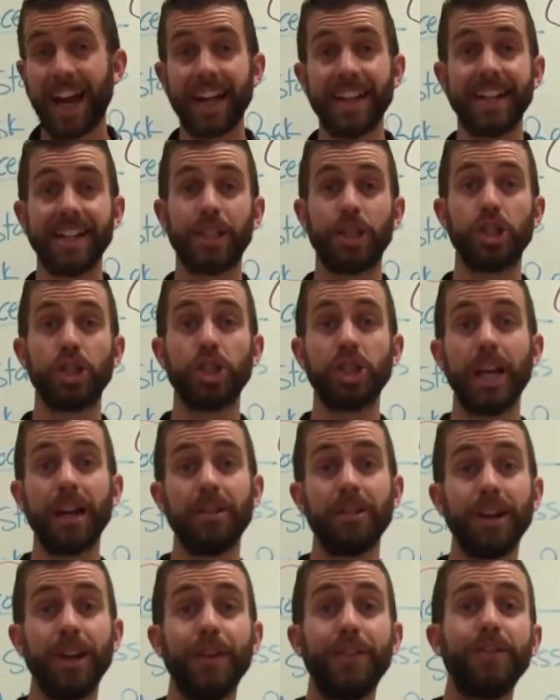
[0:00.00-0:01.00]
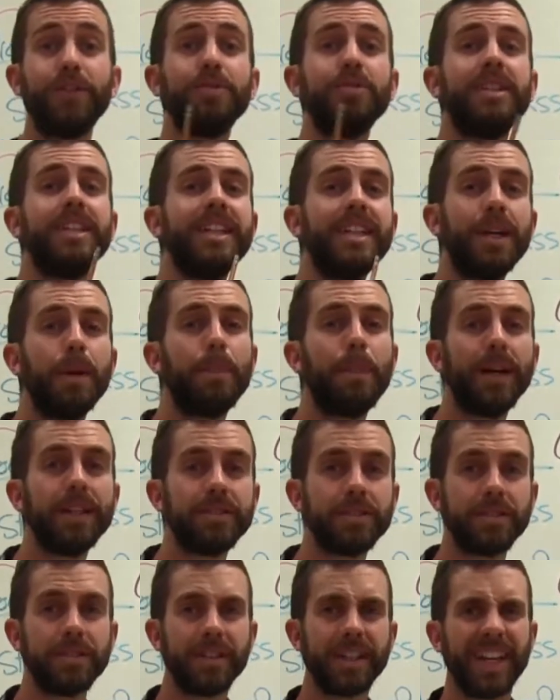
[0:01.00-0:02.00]
I like to share it. If you need a
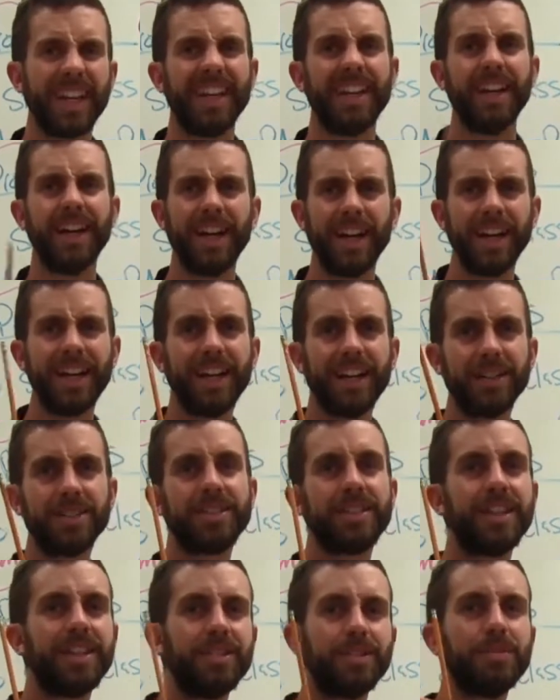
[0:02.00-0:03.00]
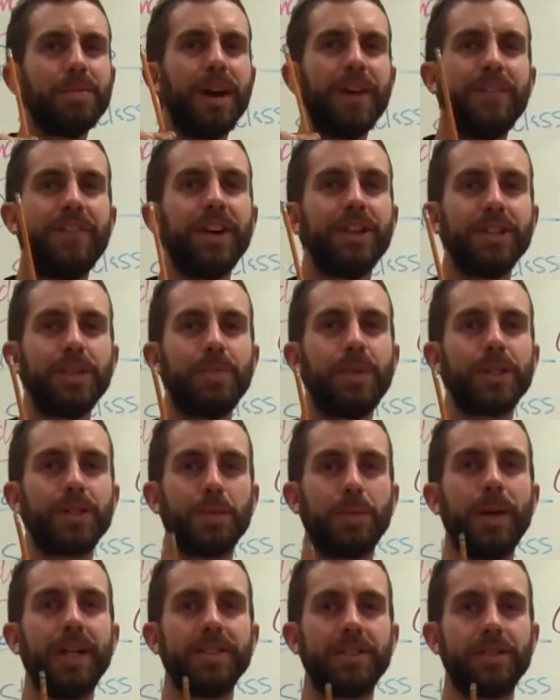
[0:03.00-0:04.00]
pencil, again, here's my very
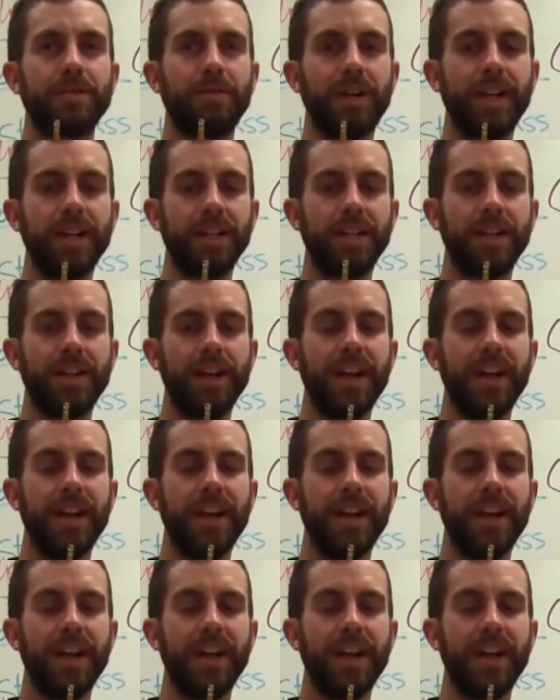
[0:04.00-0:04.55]
special pencil, right?